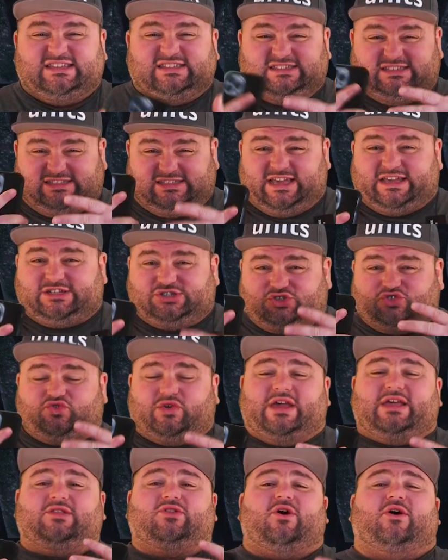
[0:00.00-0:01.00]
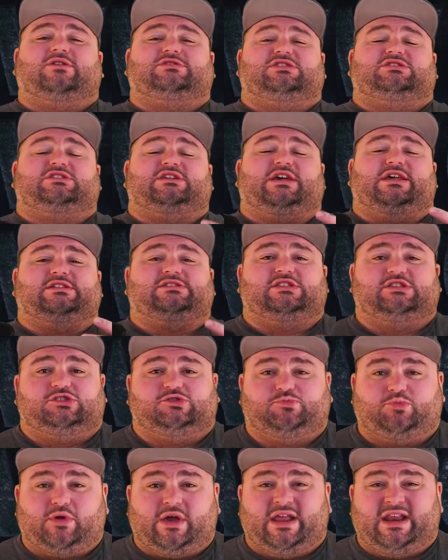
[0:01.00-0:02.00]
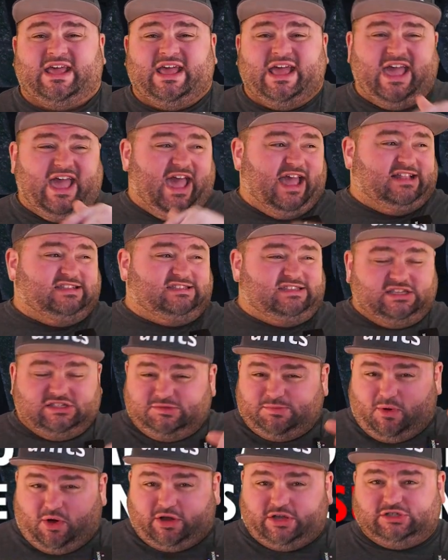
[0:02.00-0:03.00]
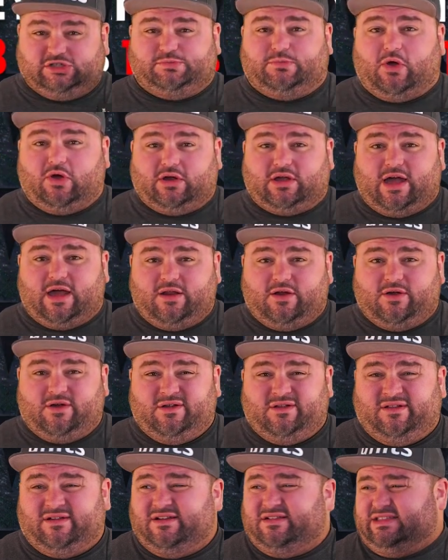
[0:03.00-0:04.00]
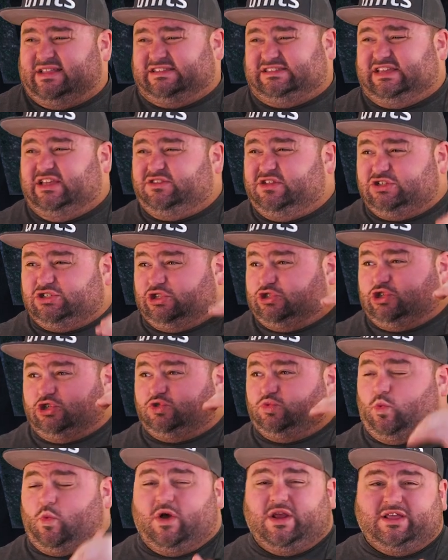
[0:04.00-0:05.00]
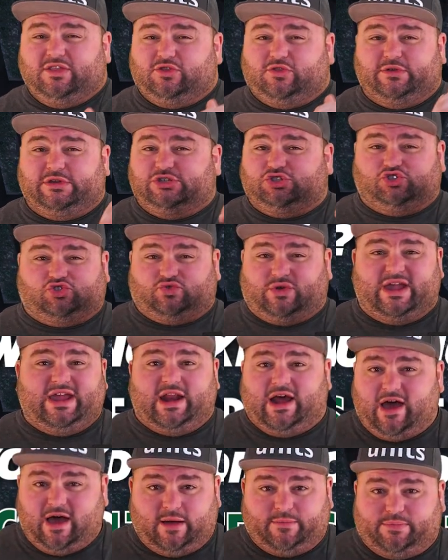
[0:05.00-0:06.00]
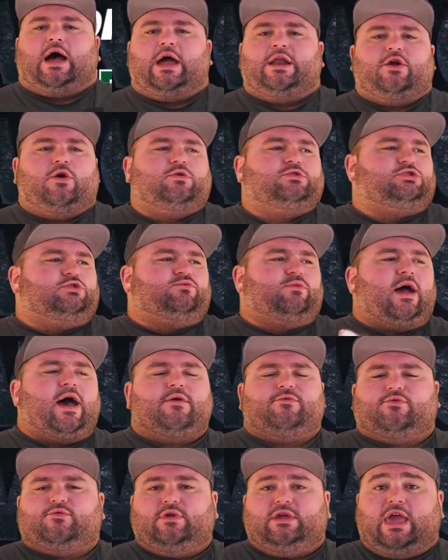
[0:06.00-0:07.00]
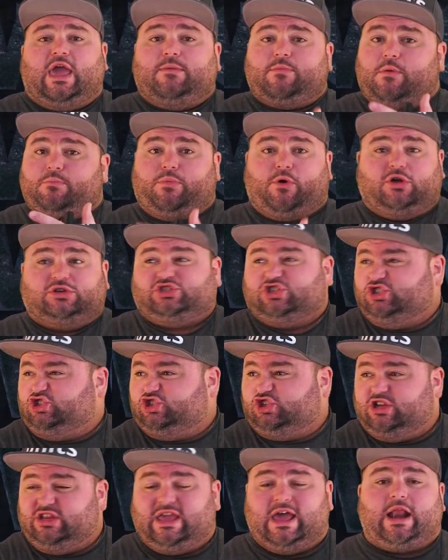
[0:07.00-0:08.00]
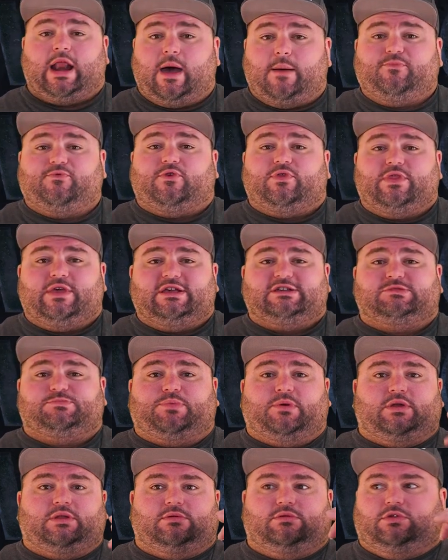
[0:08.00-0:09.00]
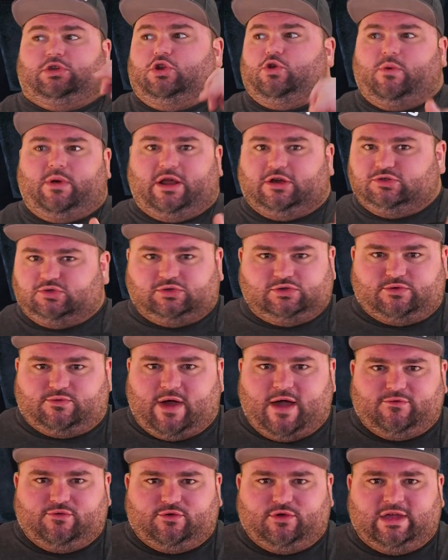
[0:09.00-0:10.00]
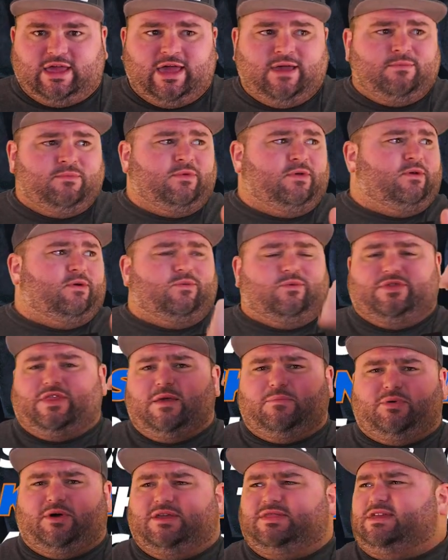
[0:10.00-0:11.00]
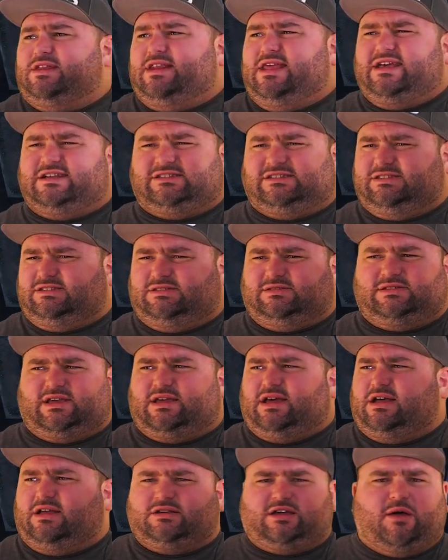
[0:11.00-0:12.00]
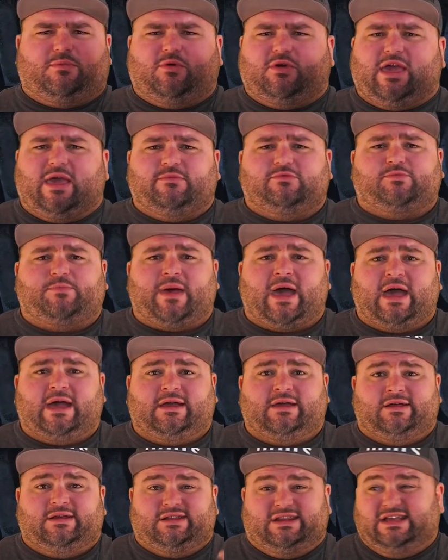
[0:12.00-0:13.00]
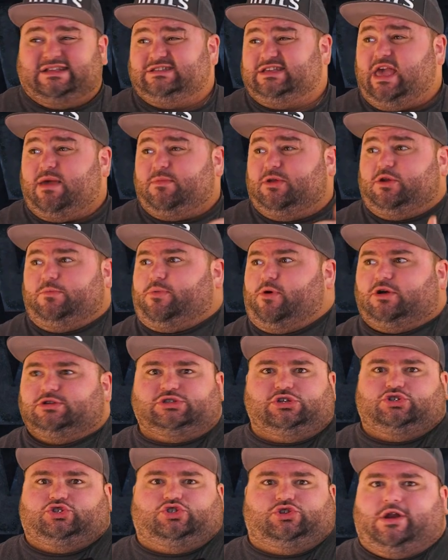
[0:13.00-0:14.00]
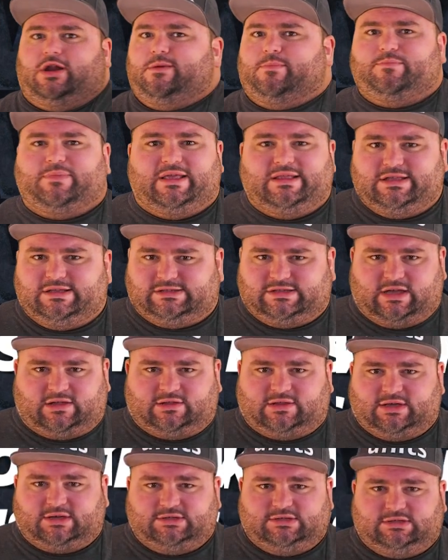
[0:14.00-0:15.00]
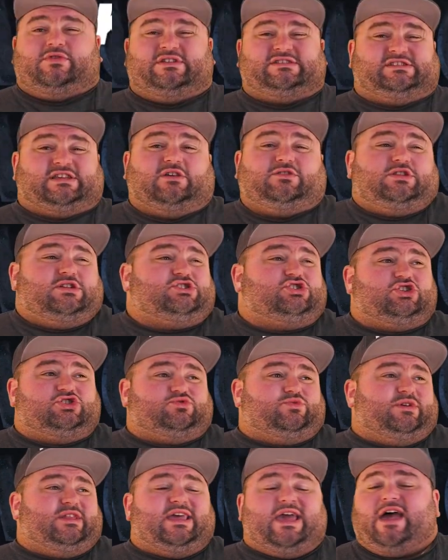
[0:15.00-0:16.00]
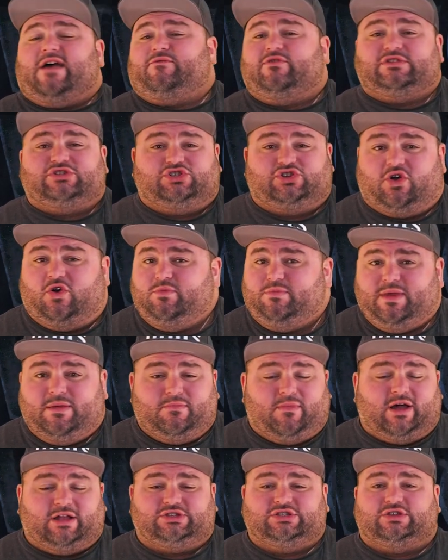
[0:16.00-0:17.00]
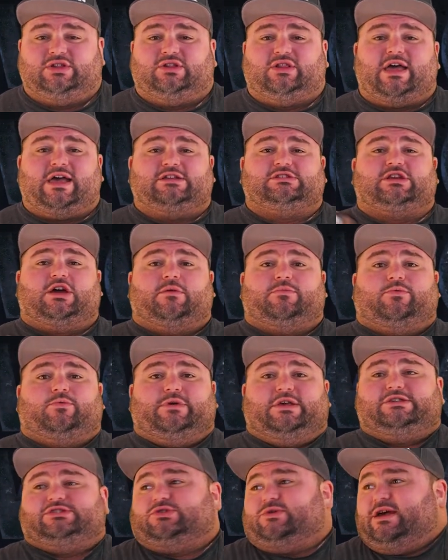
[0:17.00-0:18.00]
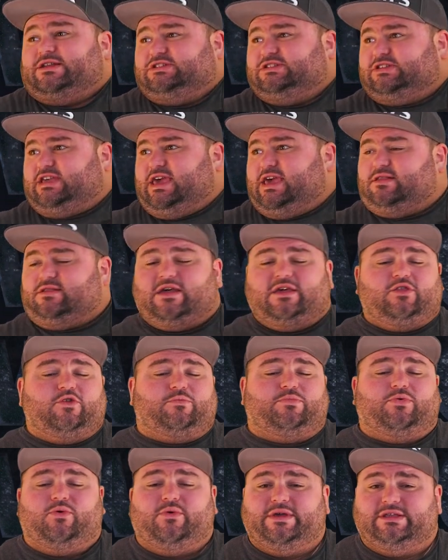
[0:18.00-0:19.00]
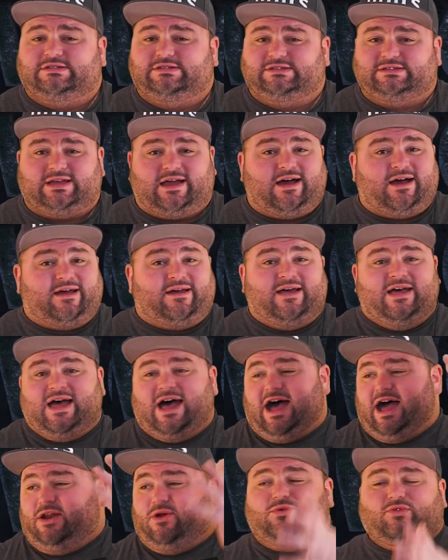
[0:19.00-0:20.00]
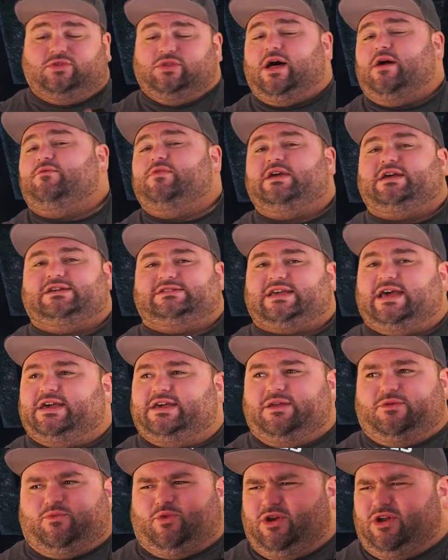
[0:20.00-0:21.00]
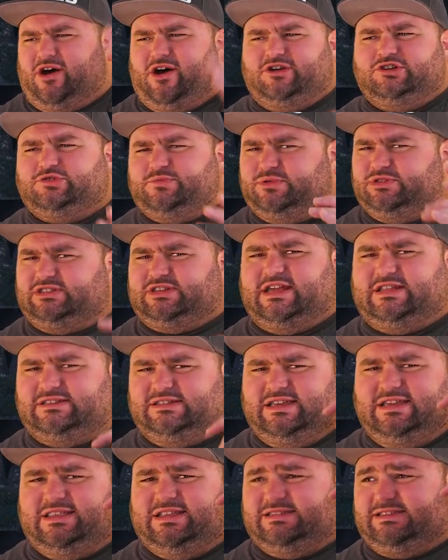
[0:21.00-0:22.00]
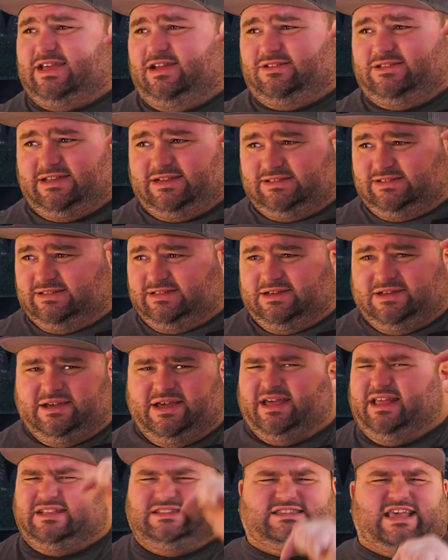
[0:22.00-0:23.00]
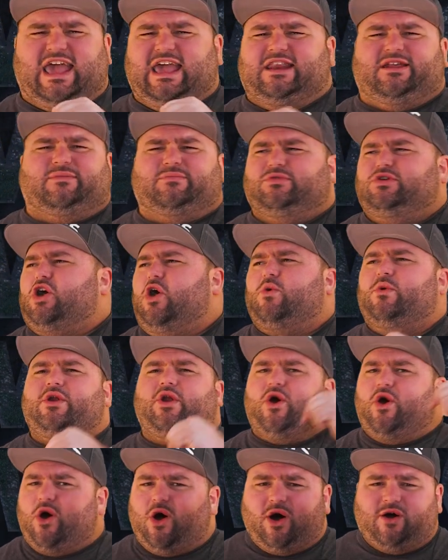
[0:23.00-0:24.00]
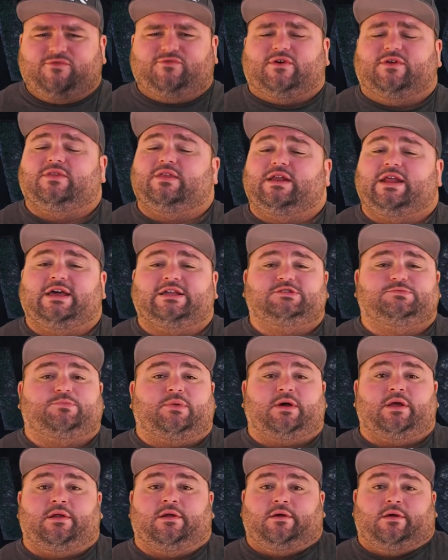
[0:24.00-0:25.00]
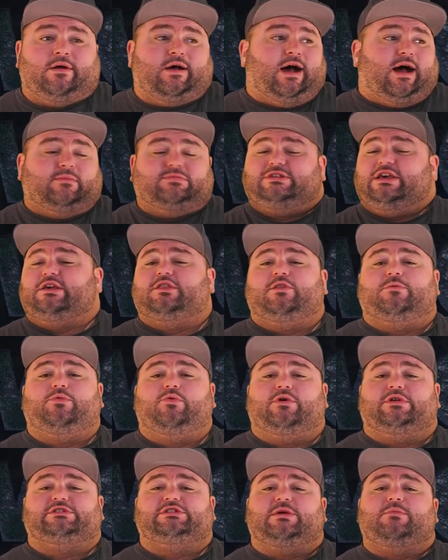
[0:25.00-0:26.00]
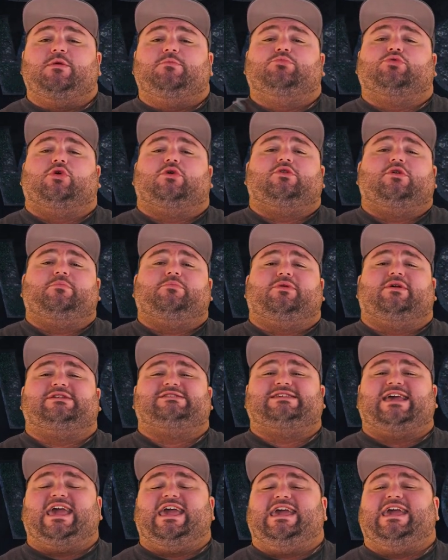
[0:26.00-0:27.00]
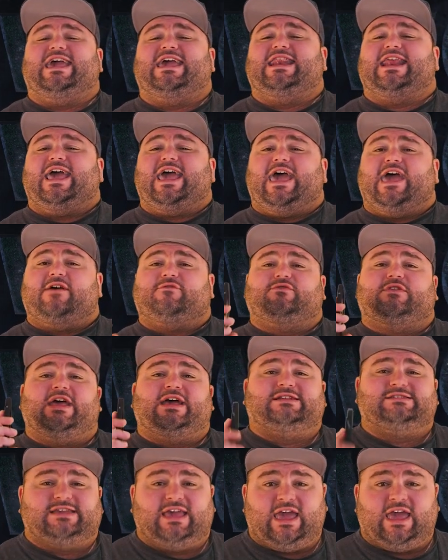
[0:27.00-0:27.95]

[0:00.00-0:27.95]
6 straight losses against the spread. And since Marcus Smart got hurt, the Celtics are just 1-3 straight up. I know it's a rivalry game and Boston should get up for this, but you know what else was a rivalry game? When they played the Knicks a couple games back, Knicks came into Boston and straight up beat the Celtics. The Celtics just really haven't shown me much in the last couple weeks, so I just can't lay the points. I don't love it because I can 100% see the Celtics and Tatum going off on the Nets, but I'm taking the points. Give me Brooklyn plus 8.5 next